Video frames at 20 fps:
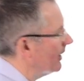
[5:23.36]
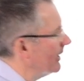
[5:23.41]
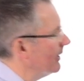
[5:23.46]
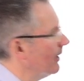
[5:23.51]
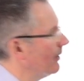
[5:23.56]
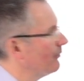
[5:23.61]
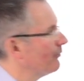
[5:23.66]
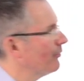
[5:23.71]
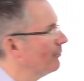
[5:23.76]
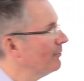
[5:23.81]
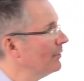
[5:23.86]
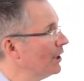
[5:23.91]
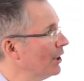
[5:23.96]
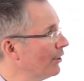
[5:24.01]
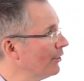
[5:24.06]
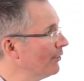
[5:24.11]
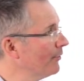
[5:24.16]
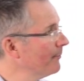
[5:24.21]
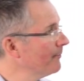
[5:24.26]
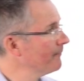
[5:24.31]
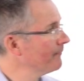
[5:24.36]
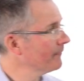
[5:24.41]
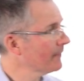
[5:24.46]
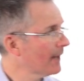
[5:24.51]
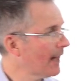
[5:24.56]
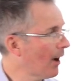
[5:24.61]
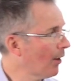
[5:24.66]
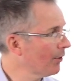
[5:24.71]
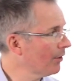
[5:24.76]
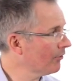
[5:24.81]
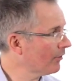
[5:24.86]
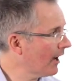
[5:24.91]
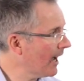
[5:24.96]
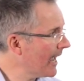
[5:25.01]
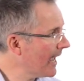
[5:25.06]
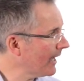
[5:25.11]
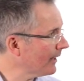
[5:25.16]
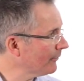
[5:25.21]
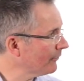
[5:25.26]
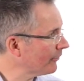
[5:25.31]
needed from you. Now, on the
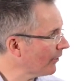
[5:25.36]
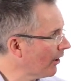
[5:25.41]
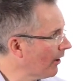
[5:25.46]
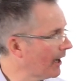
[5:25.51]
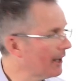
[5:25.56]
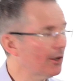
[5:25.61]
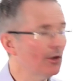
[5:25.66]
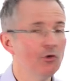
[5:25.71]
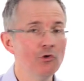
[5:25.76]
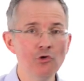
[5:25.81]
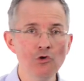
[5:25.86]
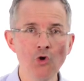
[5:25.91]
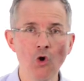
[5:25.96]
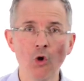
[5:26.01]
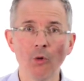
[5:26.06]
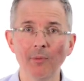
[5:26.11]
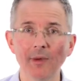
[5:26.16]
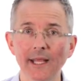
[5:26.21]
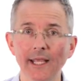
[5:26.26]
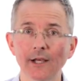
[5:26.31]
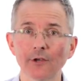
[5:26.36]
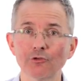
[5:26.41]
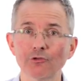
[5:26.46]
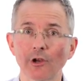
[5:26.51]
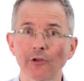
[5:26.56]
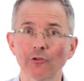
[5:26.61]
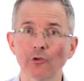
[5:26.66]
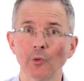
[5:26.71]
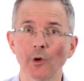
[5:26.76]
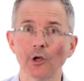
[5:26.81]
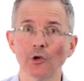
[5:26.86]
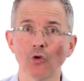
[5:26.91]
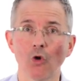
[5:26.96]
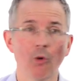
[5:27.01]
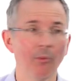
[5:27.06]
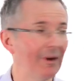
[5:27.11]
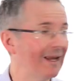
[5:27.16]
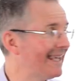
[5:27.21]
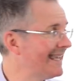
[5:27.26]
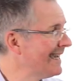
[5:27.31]
right-hand side, normally, I stress the word
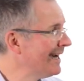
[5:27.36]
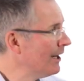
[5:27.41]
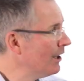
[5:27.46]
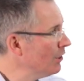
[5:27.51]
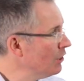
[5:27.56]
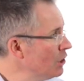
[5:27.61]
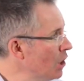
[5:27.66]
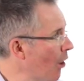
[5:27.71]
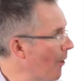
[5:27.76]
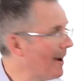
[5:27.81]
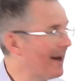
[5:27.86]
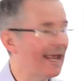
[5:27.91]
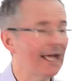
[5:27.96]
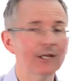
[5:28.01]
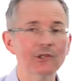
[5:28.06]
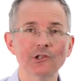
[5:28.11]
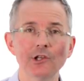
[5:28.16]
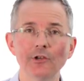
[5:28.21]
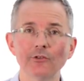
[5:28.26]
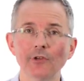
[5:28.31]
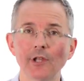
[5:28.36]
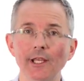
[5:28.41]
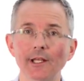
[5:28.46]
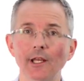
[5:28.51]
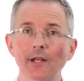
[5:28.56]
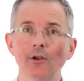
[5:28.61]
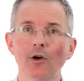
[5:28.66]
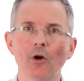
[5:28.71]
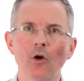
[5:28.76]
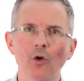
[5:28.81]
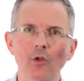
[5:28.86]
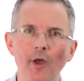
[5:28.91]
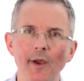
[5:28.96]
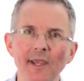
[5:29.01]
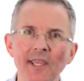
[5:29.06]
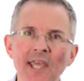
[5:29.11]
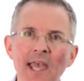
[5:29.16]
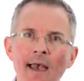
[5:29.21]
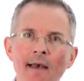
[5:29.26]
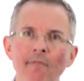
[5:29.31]
normally, no election is needed, although
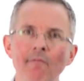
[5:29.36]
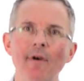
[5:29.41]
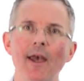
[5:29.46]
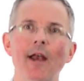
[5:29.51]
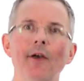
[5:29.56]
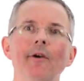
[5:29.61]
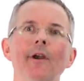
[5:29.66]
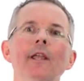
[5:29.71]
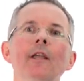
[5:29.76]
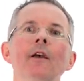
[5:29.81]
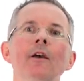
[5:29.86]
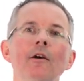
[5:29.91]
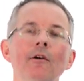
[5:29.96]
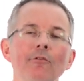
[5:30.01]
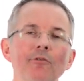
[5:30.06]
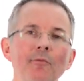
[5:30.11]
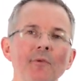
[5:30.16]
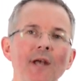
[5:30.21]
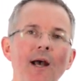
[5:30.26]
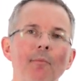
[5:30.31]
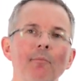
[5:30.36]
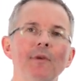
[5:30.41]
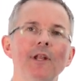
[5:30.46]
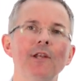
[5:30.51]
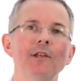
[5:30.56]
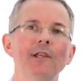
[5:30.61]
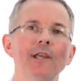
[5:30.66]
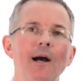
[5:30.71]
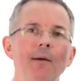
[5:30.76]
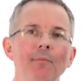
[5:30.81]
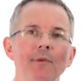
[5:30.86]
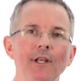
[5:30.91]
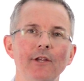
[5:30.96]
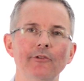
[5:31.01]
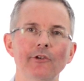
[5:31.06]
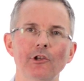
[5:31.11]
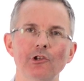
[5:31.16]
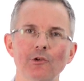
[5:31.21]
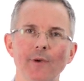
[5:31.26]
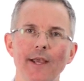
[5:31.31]
it can vary from company to company,
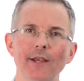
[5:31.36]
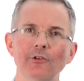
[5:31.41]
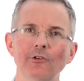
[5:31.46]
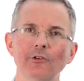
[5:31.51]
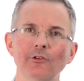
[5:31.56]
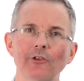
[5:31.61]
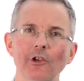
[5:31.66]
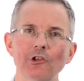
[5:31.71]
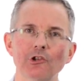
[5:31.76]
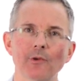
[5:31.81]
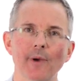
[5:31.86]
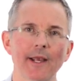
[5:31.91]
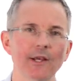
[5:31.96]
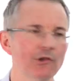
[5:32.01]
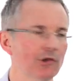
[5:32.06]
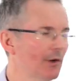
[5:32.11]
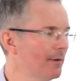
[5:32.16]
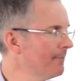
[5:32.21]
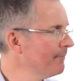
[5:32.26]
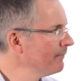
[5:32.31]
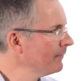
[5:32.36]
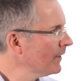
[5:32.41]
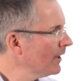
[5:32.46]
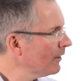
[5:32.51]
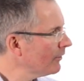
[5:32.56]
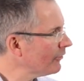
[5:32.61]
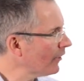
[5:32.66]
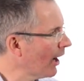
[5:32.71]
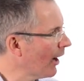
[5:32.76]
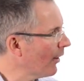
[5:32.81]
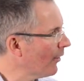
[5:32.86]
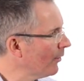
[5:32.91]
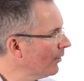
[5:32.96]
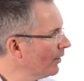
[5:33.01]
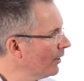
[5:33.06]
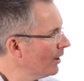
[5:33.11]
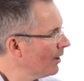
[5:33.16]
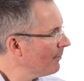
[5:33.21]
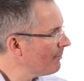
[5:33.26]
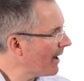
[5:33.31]
situation to situation. So,
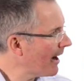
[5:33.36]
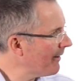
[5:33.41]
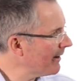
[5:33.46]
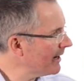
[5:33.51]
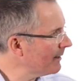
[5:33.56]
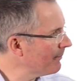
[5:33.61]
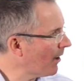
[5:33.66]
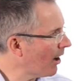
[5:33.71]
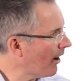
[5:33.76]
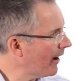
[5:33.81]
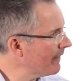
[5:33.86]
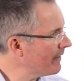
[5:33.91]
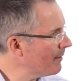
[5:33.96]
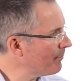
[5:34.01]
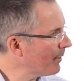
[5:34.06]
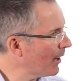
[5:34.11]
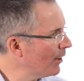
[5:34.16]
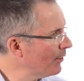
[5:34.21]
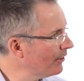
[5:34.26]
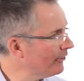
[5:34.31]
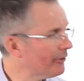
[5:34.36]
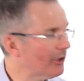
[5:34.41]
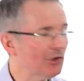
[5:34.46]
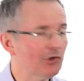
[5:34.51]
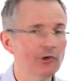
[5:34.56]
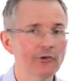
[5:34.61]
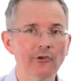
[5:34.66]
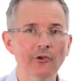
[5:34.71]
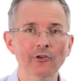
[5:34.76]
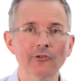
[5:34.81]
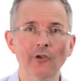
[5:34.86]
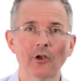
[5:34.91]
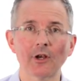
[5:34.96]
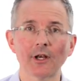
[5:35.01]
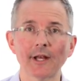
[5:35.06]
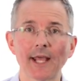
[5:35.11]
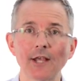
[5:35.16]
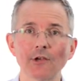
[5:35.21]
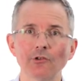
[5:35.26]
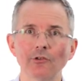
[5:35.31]
bearing in mind that bonus issues and
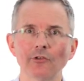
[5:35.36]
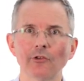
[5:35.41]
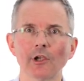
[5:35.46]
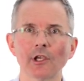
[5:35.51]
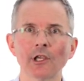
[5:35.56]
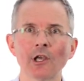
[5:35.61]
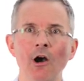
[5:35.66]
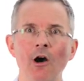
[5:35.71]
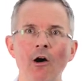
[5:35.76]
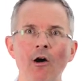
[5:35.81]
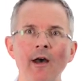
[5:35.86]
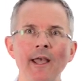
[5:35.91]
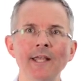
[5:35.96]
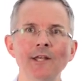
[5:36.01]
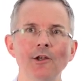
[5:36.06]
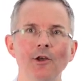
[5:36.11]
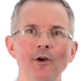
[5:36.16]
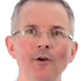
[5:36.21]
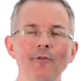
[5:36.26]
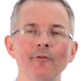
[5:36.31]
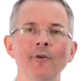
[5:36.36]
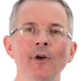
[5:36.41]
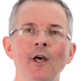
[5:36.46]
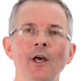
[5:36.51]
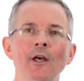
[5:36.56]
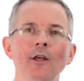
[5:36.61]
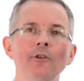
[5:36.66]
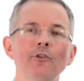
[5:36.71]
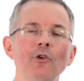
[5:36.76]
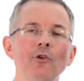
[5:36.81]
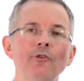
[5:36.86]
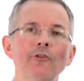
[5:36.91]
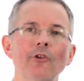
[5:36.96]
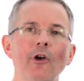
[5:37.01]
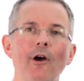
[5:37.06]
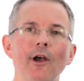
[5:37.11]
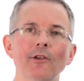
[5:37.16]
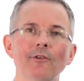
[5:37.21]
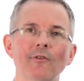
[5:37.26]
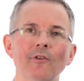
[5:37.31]
consolidations are kind of two
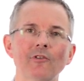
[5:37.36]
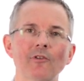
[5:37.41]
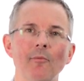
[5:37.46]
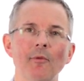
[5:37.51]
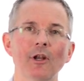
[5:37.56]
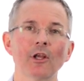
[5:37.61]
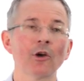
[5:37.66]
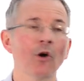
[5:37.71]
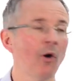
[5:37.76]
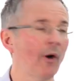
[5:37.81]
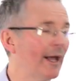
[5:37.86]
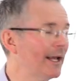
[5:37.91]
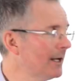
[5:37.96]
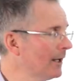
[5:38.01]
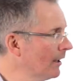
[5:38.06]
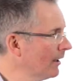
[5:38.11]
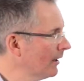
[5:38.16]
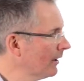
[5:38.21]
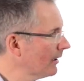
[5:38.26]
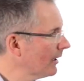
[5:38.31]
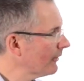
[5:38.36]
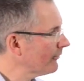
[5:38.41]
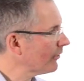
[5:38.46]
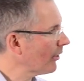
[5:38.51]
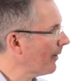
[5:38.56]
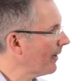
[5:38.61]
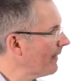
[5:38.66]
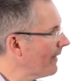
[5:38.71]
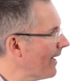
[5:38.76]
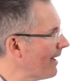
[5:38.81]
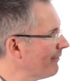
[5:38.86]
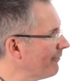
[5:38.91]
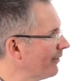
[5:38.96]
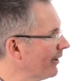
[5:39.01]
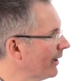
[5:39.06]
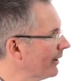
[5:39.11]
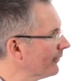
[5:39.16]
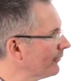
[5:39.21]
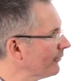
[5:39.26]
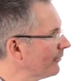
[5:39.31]
sides of a similar coin, let's go in there
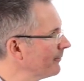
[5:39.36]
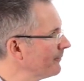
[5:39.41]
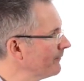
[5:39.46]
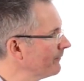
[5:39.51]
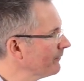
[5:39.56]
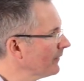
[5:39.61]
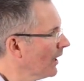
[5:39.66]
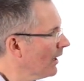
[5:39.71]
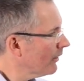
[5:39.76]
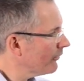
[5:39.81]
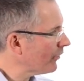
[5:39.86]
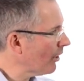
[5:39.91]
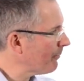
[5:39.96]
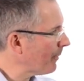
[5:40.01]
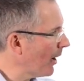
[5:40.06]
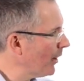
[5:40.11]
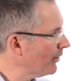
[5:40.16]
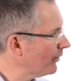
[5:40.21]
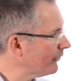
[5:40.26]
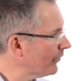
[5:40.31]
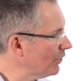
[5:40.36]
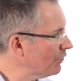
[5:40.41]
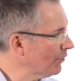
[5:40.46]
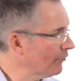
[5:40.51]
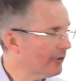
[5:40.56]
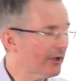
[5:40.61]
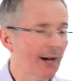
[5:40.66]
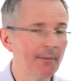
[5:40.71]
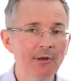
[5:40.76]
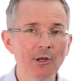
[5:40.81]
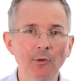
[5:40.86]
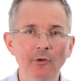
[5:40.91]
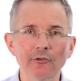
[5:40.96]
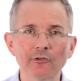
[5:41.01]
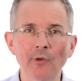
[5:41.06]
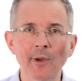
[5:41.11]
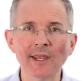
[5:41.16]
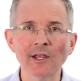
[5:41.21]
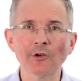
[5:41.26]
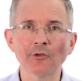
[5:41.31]
first. So, bonus issues. A company wants
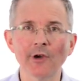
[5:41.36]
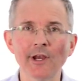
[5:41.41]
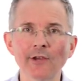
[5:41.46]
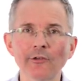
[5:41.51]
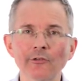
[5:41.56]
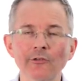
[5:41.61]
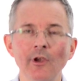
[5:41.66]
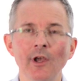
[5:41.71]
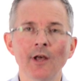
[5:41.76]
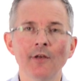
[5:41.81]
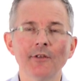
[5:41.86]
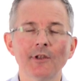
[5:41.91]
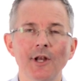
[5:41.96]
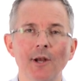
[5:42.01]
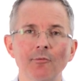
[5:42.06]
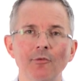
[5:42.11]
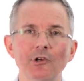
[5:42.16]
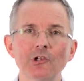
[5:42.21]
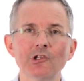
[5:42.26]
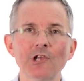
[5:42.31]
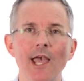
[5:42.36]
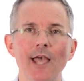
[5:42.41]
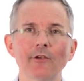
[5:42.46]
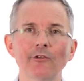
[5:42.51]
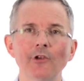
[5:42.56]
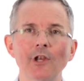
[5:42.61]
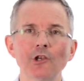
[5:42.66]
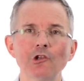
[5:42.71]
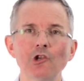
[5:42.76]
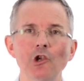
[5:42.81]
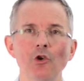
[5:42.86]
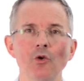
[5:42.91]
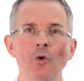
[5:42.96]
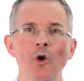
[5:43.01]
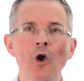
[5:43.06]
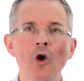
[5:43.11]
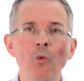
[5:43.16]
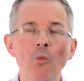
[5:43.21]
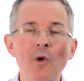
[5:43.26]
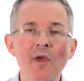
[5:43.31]
to increase the number of shares in issue
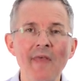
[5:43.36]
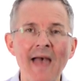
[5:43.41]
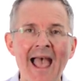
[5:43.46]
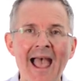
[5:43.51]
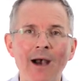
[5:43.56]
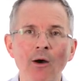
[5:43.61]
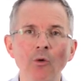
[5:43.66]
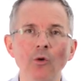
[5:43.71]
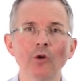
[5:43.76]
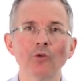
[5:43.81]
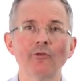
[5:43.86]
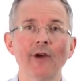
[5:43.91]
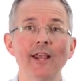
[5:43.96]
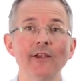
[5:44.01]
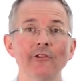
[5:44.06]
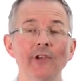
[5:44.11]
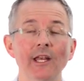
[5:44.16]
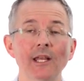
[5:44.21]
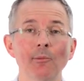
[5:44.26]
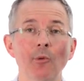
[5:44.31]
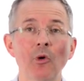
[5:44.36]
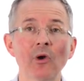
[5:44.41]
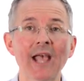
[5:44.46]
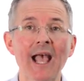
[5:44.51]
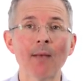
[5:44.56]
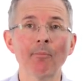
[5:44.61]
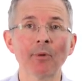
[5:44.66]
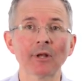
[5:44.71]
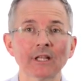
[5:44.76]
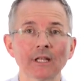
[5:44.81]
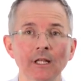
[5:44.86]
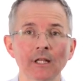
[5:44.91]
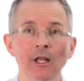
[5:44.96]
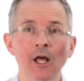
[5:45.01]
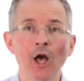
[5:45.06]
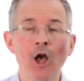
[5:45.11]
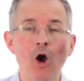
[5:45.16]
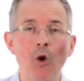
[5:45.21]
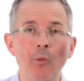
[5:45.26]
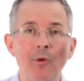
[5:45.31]
without raising any more
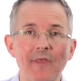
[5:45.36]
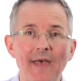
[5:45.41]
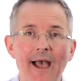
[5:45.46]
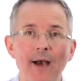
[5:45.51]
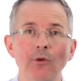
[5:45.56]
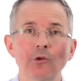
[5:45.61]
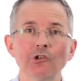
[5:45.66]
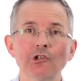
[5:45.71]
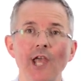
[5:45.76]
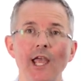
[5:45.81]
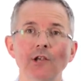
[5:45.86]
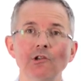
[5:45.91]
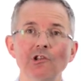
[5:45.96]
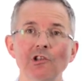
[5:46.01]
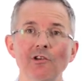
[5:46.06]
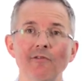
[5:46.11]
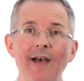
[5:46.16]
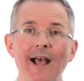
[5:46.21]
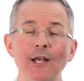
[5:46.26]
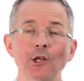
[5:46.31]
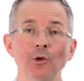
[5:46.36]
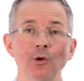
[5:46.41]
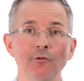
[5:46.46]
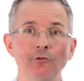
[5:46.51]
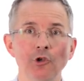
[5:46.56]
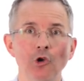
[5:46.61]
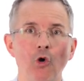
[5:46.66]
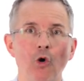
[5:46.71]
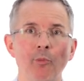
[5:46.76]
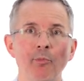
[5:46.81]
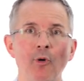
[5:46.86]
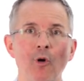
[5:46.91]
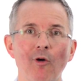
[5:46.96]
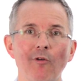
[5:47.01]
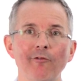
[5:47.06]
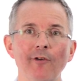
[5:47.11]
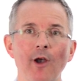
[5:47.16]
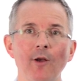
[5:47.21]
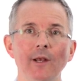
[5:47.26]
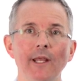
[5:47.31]
capital and without changing the value of your
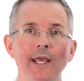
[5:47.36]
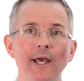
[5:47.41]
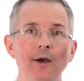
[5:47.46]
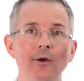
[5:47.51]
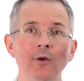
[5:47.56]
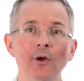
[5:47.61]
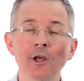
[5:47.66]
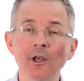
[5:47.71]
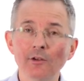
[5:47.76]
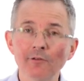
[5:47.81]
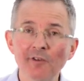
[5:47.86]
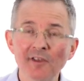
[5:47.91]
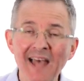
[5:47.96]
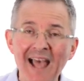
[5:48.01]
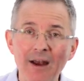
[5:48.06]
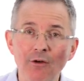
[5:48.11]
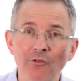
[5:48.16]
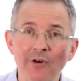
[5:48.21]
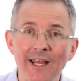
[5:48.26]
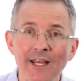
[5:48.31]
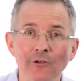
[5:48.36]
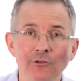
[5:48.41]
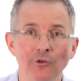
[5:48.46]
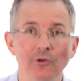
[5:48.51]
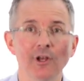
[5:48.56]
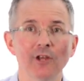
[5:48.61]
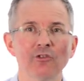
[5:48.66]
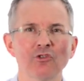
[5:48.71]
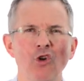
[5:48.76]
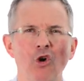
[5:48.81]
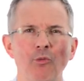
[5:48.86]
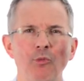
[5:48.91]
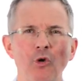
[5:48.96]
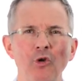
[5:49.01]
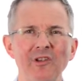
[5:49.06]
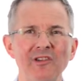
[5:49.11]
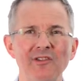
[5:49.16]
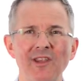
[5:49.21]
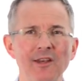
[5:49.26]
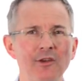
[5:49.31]
portfolio. For that reason, it's not
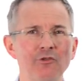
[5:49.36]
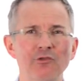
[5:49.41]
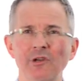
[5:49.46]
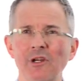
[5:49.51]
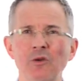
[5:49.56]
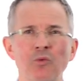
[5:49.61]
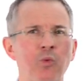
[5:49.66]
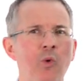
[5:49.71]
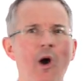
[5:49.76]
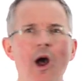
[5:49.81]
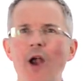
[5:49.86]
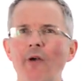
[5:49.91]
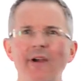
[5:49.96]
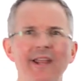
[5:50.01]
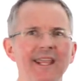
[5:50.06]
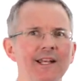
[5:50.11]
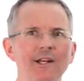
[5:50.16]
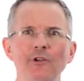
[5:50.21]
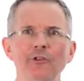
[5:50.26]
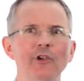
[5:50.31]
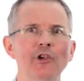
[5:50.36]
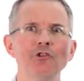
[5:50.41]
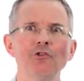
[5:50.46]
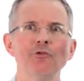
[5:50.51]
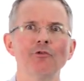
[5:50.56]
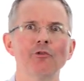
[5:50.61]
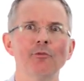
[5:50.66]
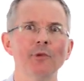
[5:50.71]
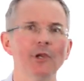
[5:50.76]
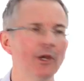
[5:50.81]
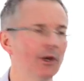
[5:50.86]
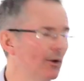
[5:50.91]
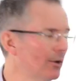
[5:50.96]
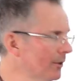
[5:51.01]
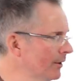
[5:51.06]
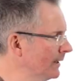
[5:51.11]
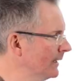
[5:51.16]
normally seen as requiring a decision from you.